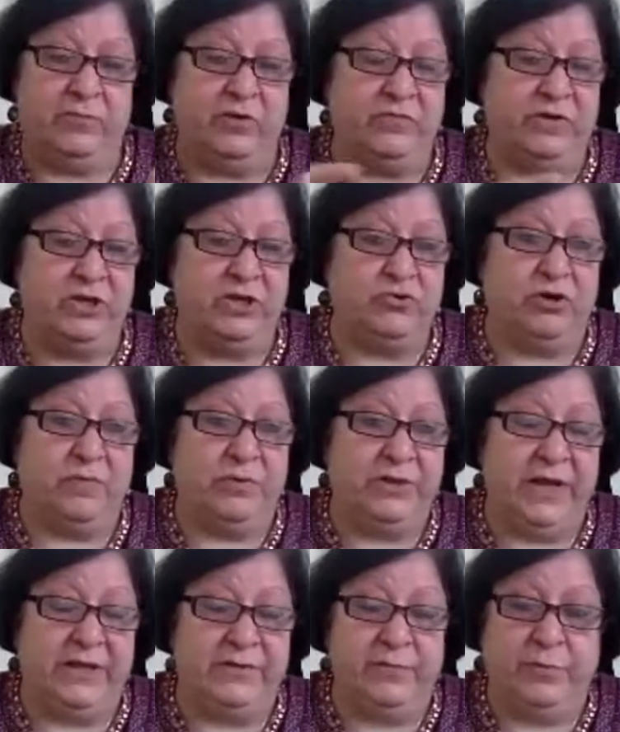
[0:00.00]
really sure about the
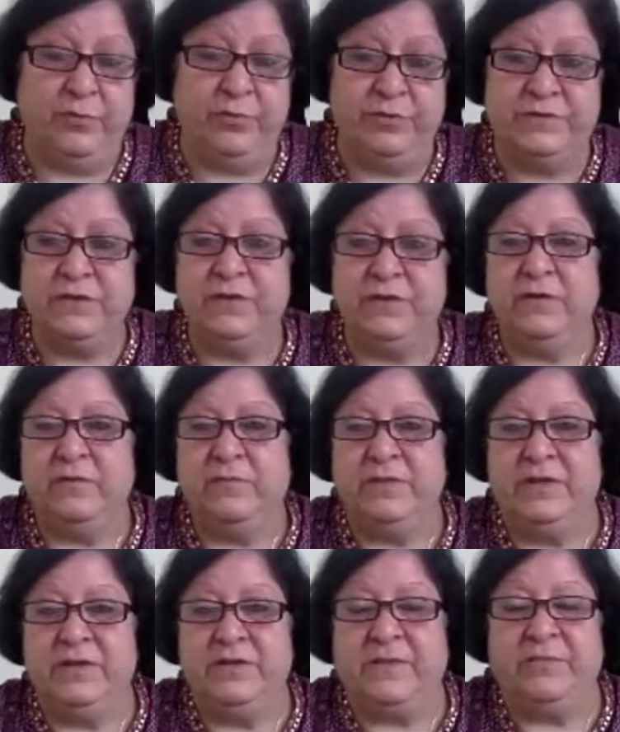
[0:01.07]
other boards, but there's
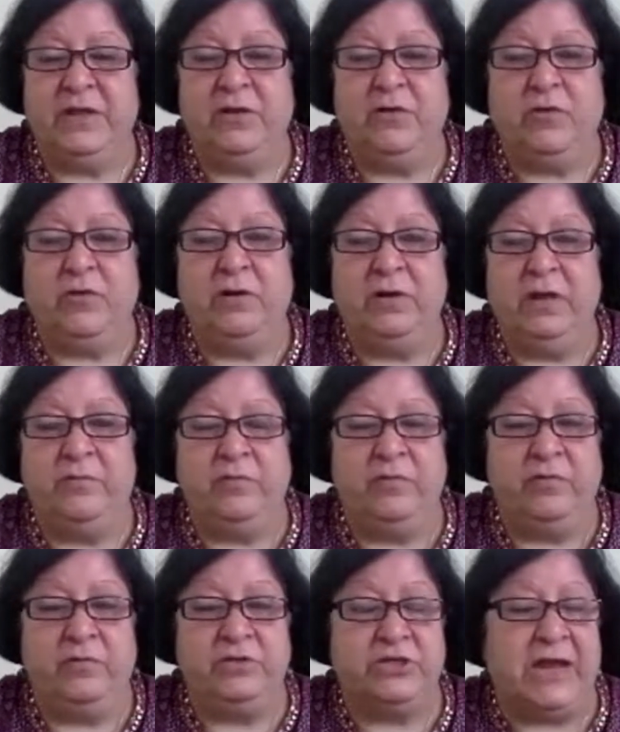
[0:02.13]
something called
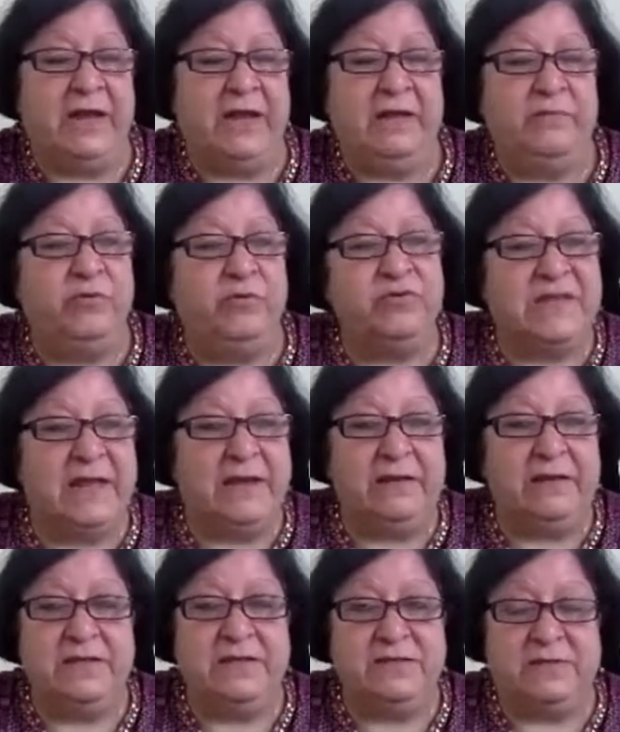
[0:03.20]
child abuse cell.
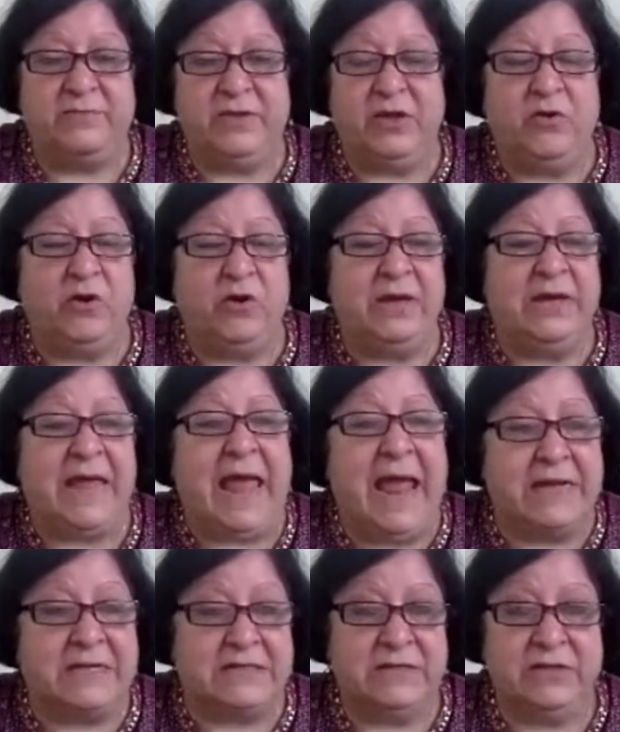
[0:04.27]
There's something called an
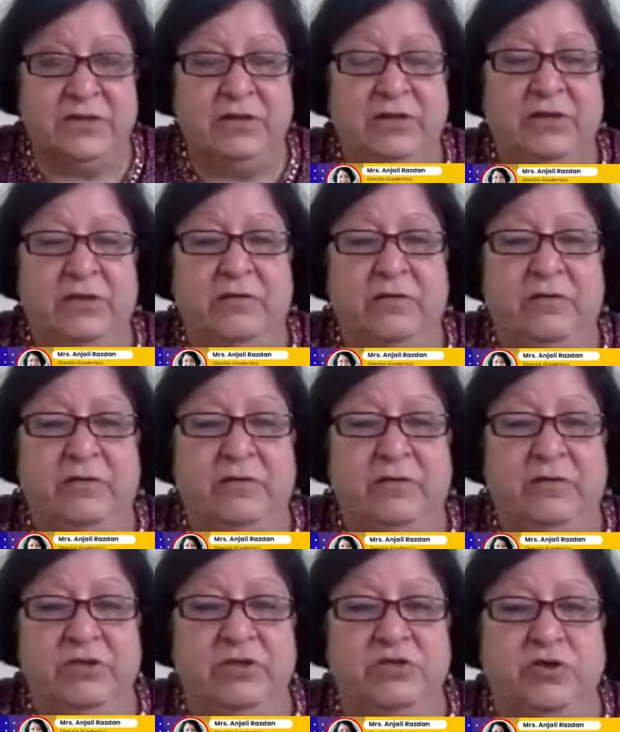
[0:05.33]
act,
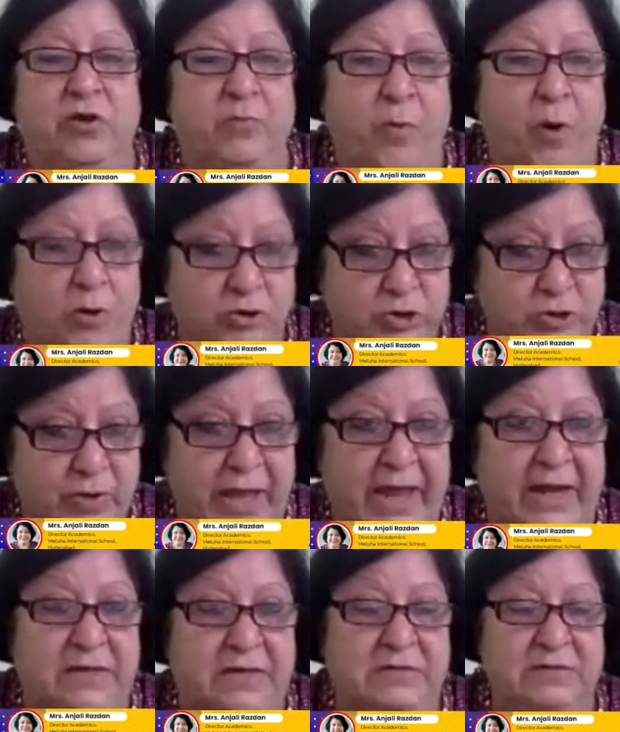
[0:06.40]
which is called
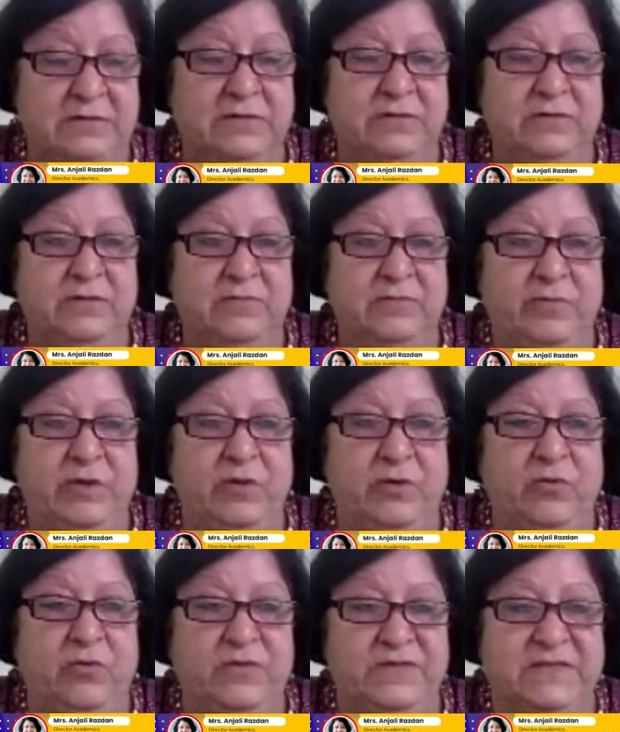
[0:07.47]
POCSO Act,
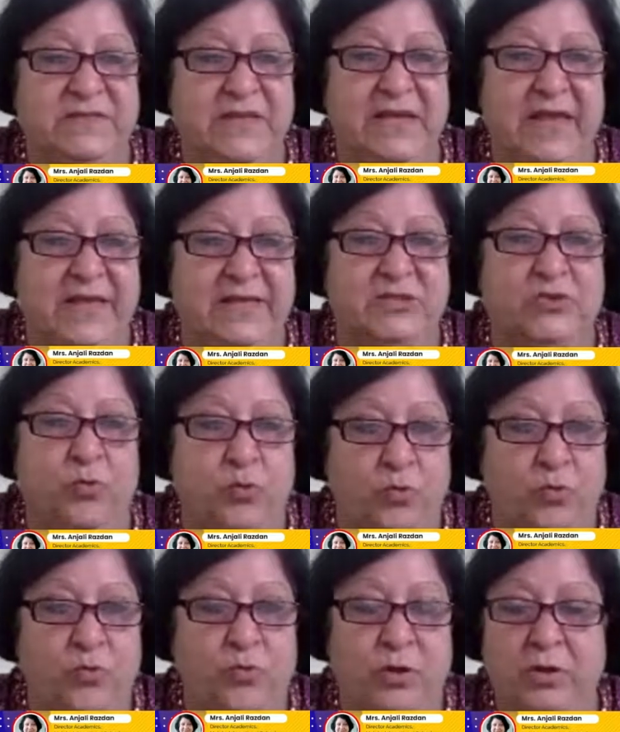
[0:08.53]

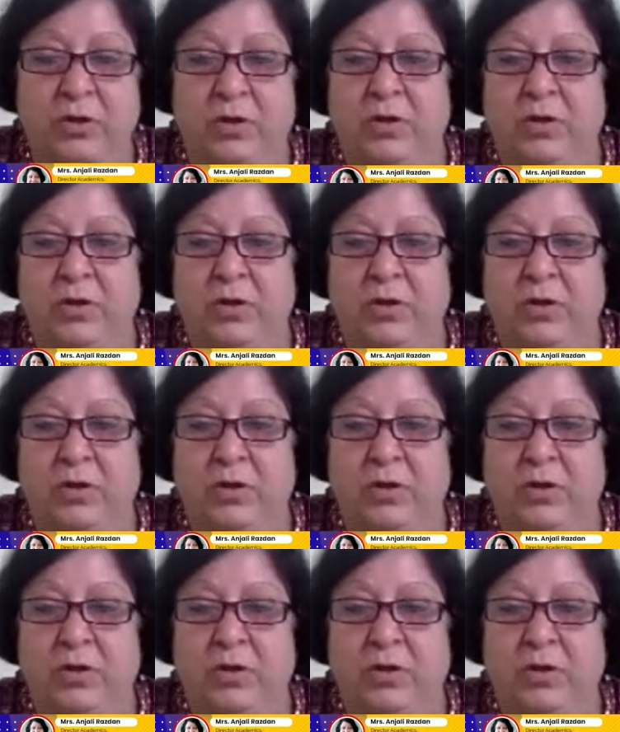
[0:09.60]
POCSO,